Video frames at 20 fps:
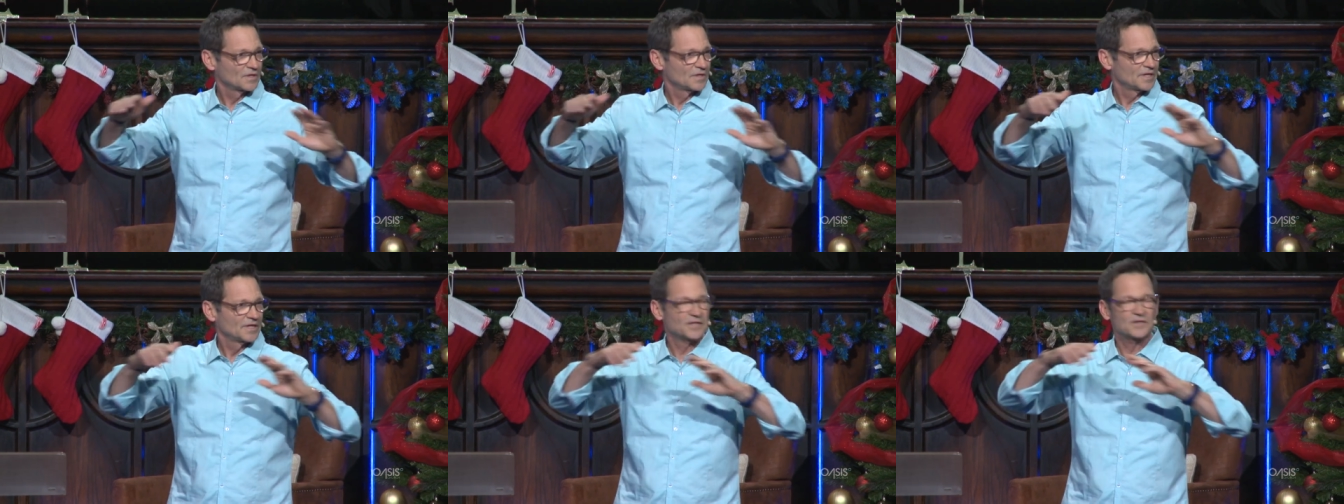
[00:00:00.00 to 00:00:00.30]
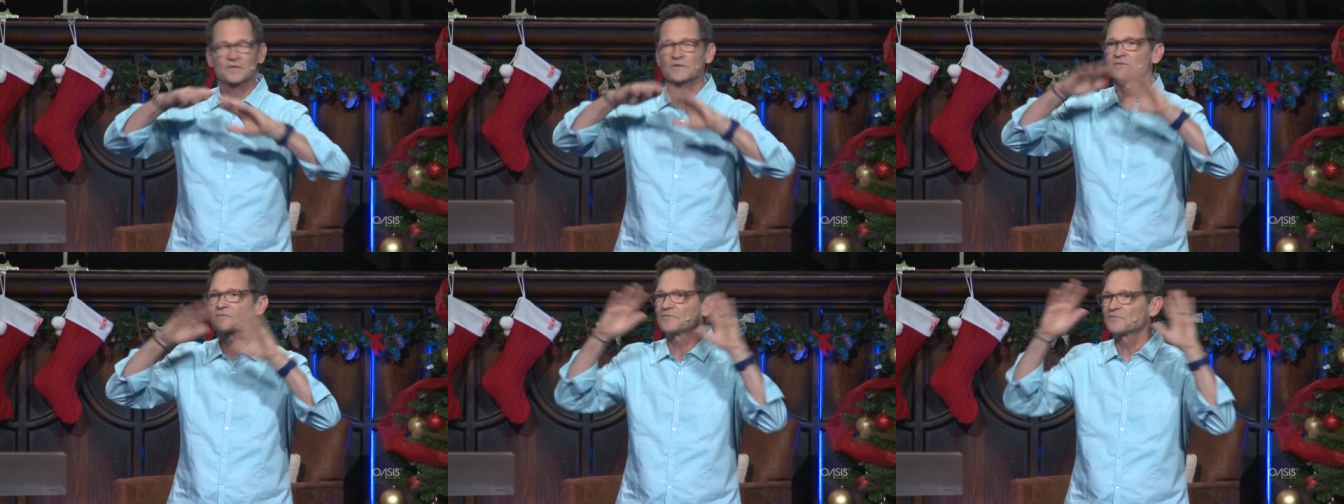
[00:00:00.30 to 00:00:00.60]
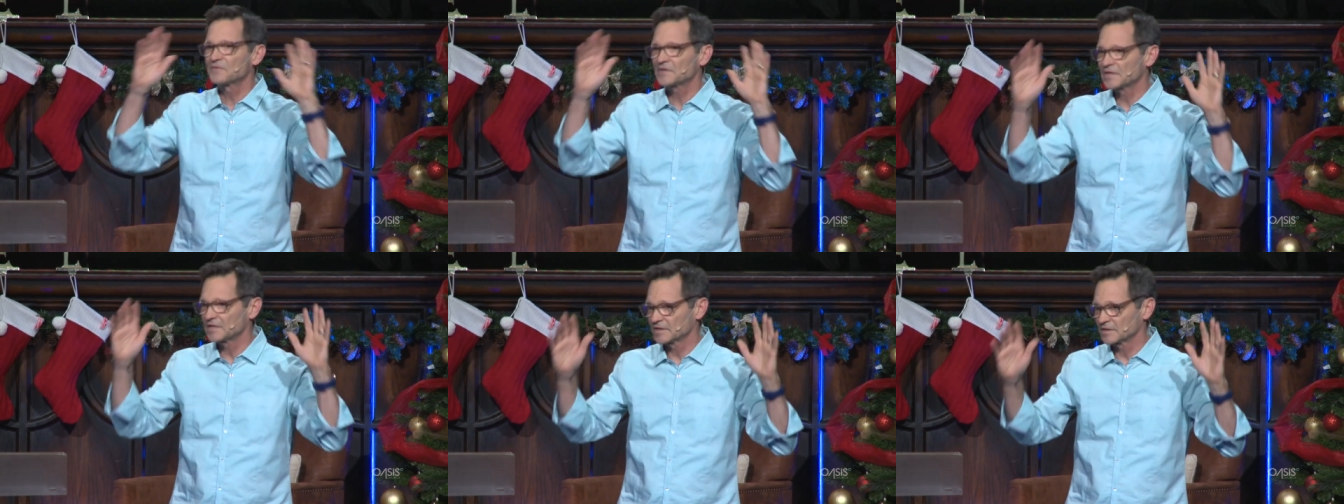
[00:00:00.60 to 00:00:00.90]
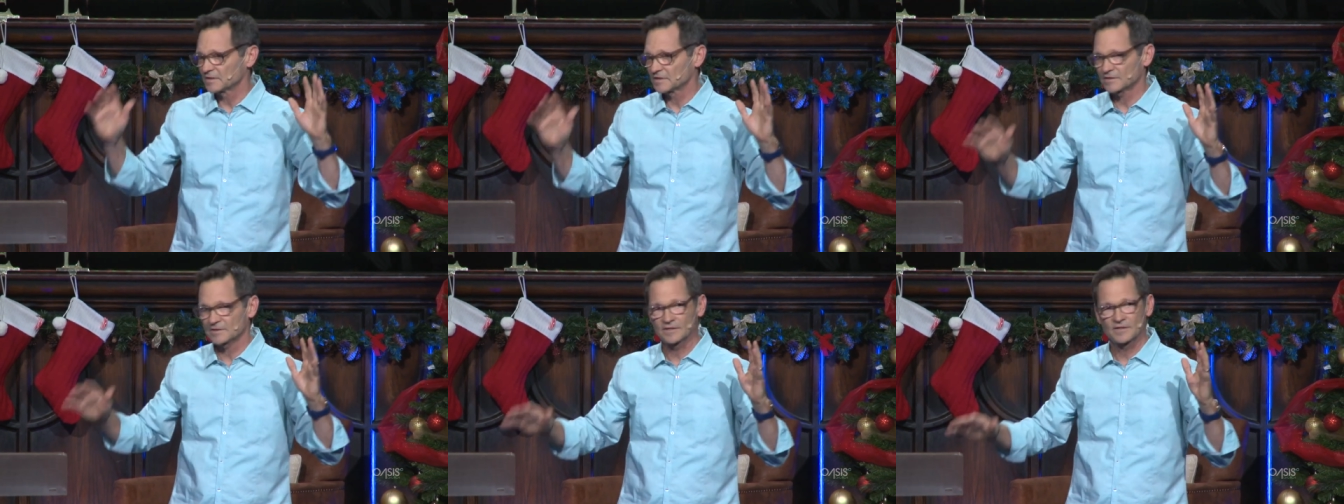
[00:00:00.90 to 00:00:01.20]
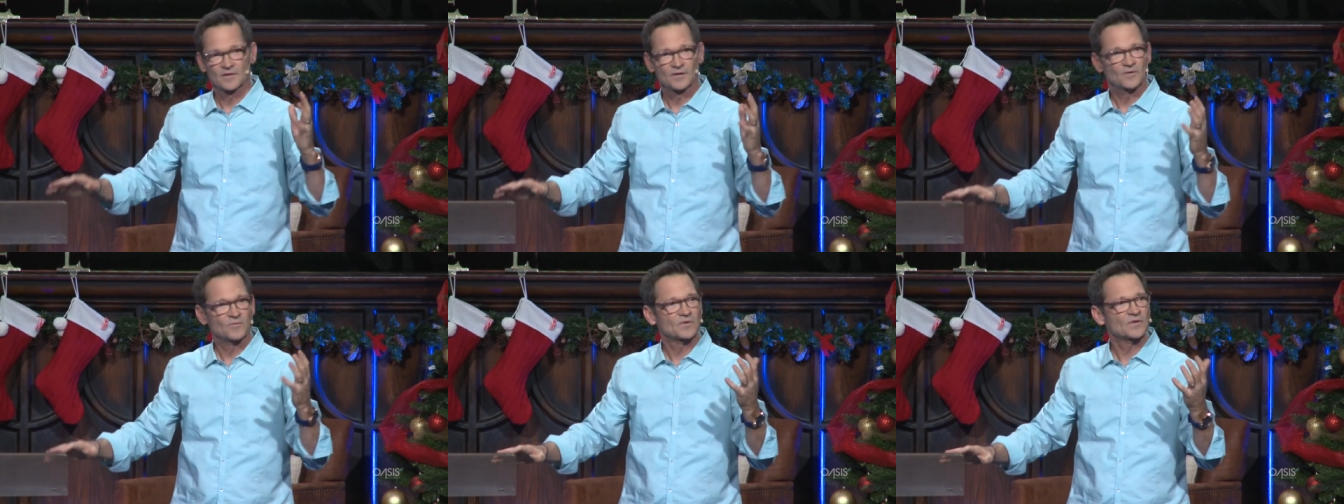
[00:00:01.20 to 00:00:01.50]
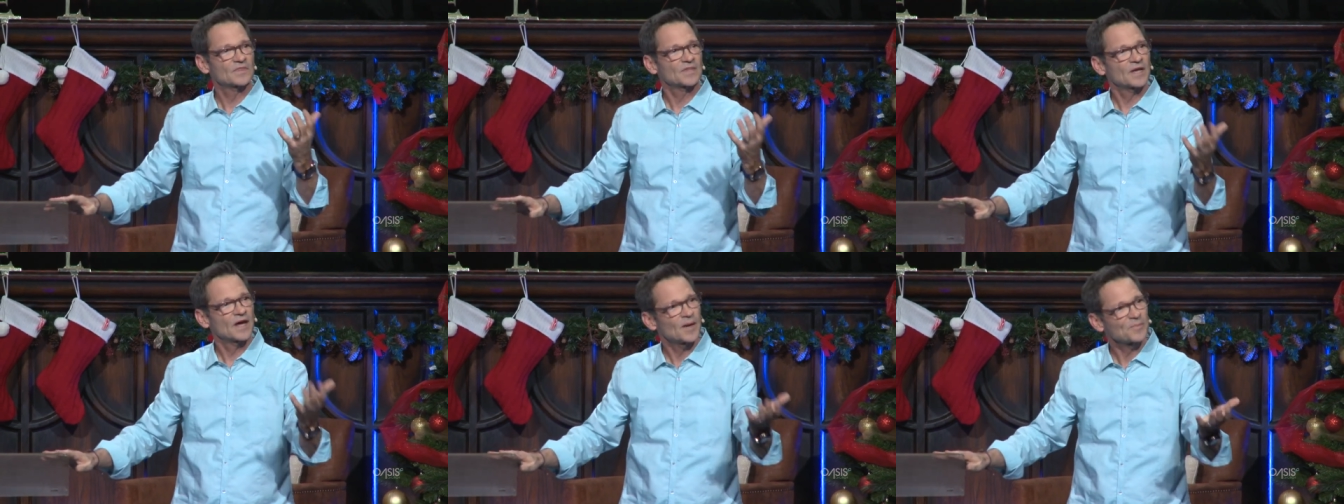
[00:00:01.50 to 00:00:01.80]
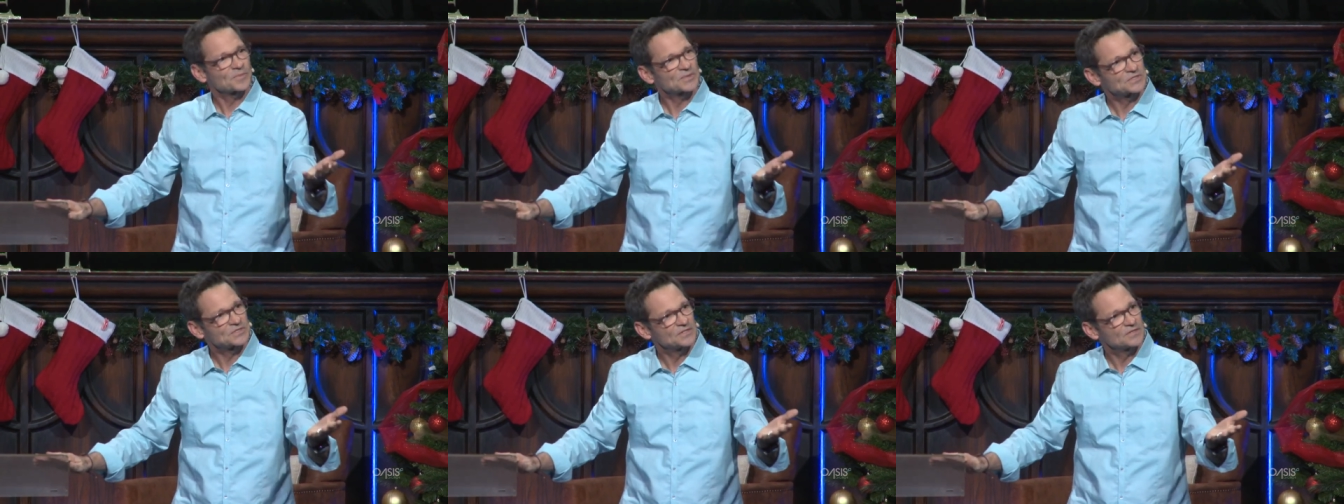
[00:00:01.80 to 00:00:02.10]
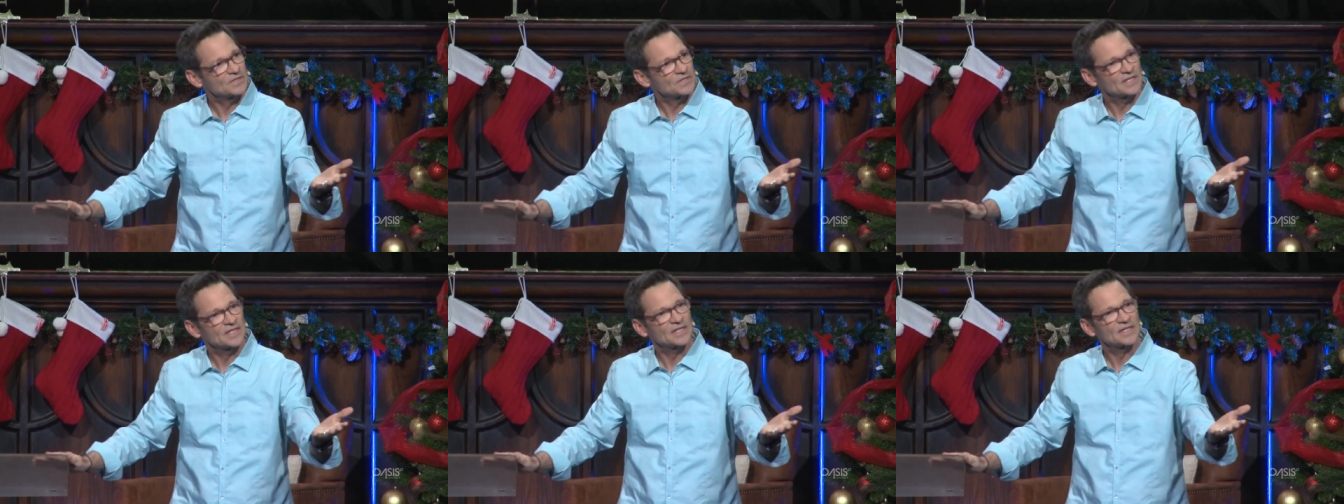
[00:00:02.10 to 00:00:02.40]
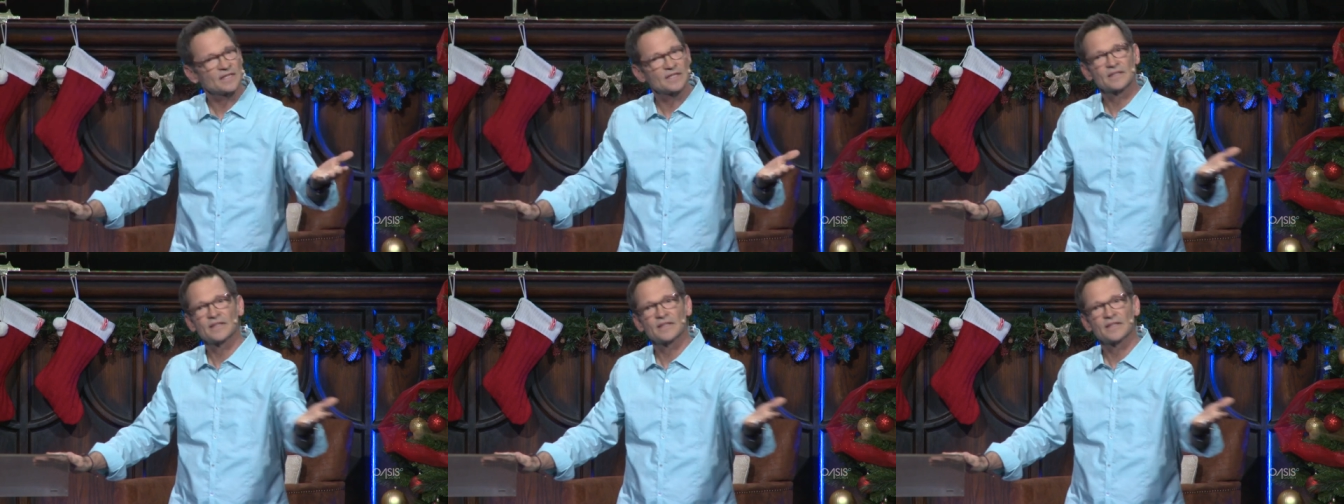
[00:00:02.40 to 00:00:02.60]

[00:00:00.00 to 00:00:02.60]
interfere with the opportunity